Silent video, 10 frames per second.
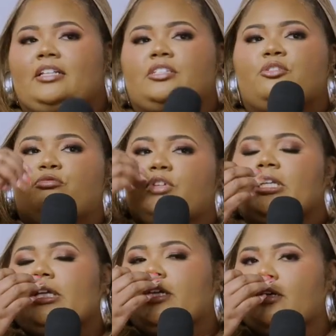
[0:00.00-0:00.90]
that's a
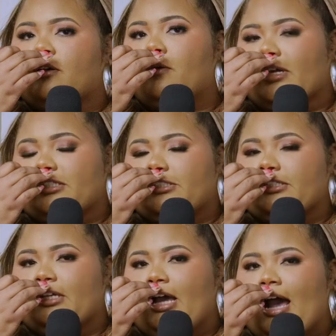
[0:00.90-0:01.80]
really good
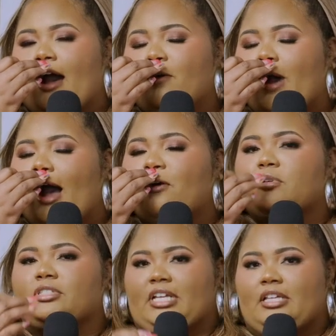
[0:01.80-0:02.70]
question. I
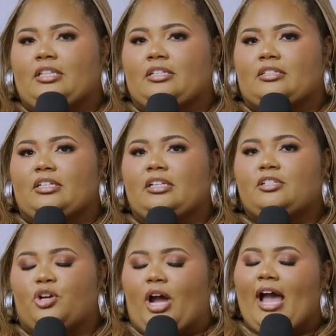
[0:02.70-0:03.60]
will say this, and
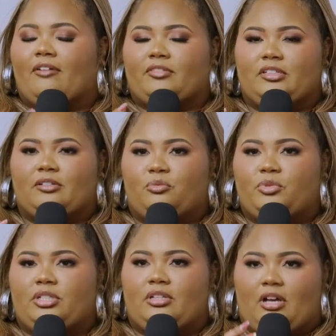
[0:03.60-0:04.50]
I
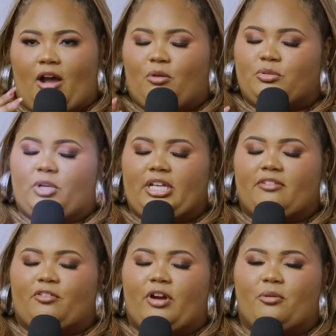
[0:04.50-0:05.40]
always want to
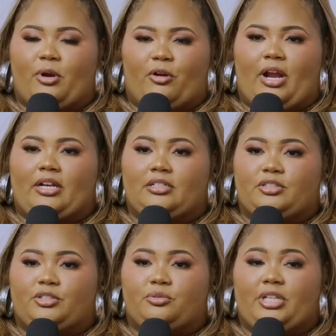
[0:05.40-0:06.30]
give credit where credit
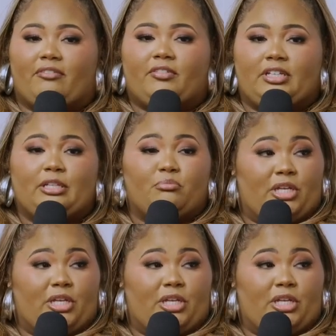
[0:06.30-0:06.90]
is due. Definitely